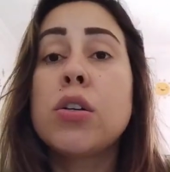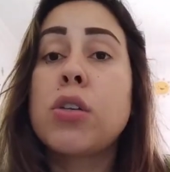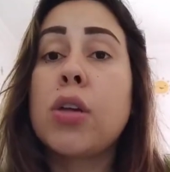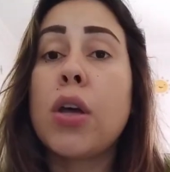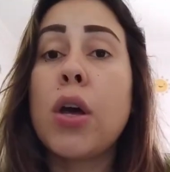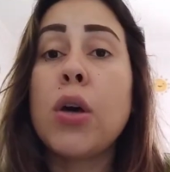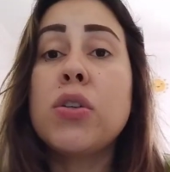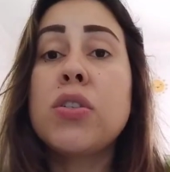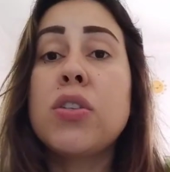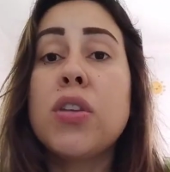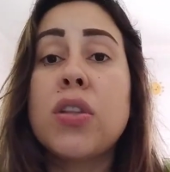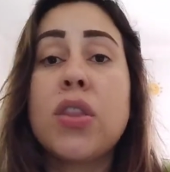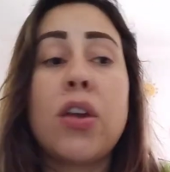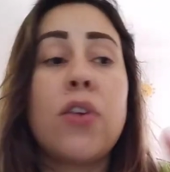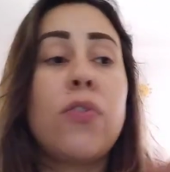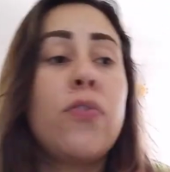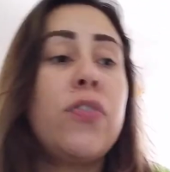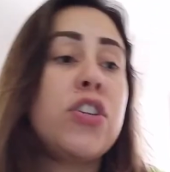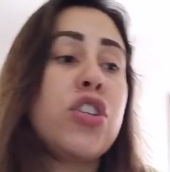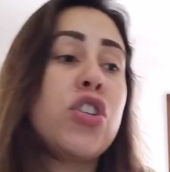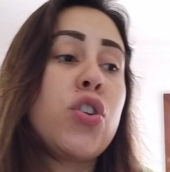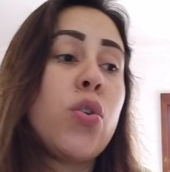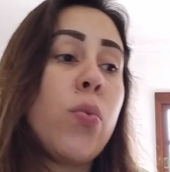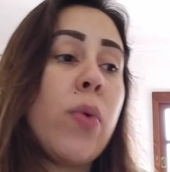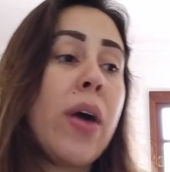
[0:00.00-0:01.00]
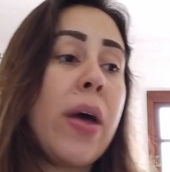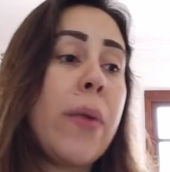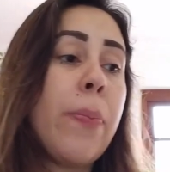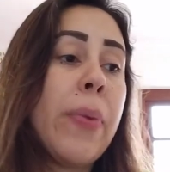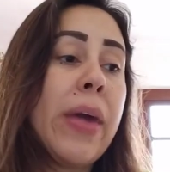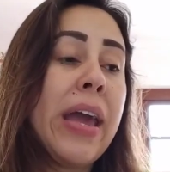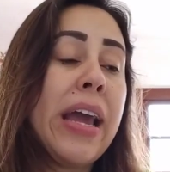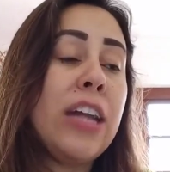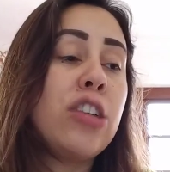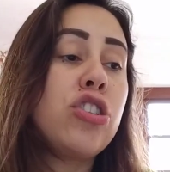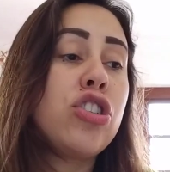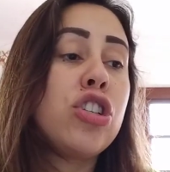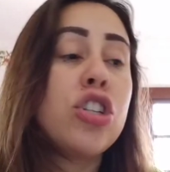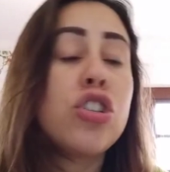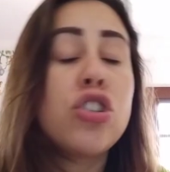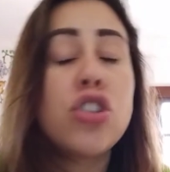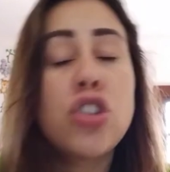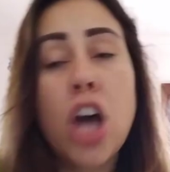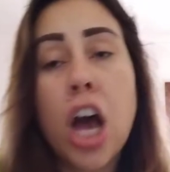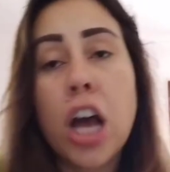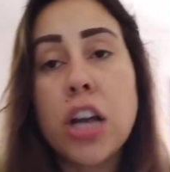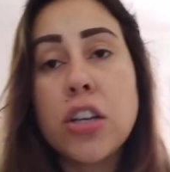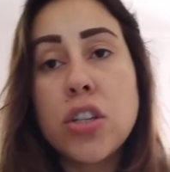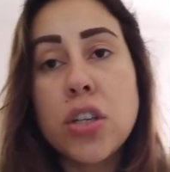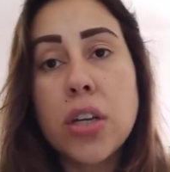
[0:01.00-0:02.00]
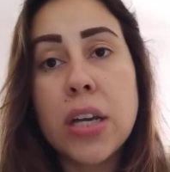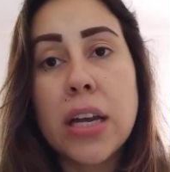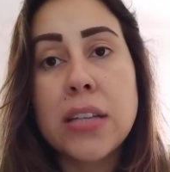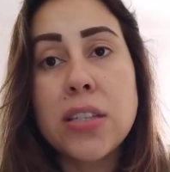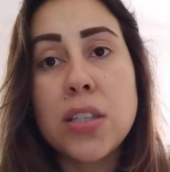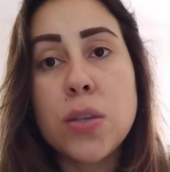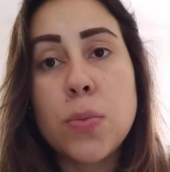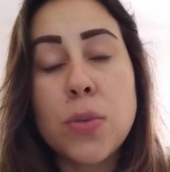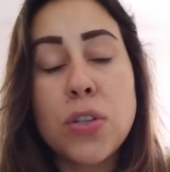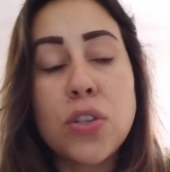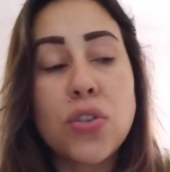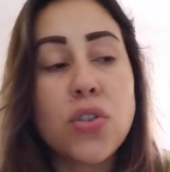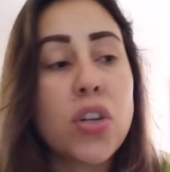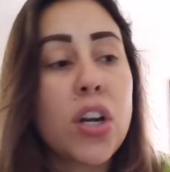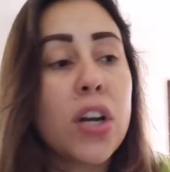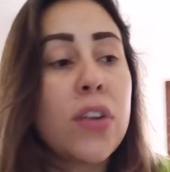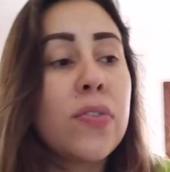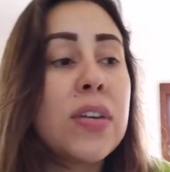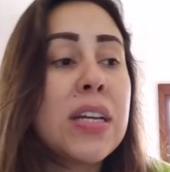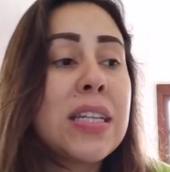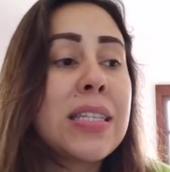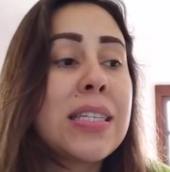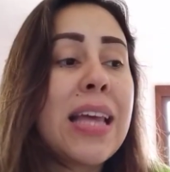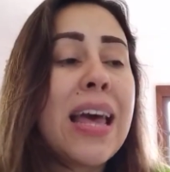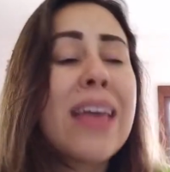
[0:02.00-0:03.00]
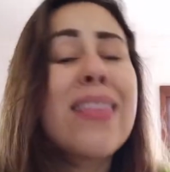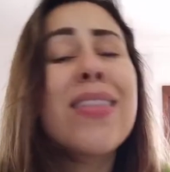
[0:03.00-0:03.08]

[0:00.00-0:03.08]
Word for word: go to the official webpage, talk to customer service,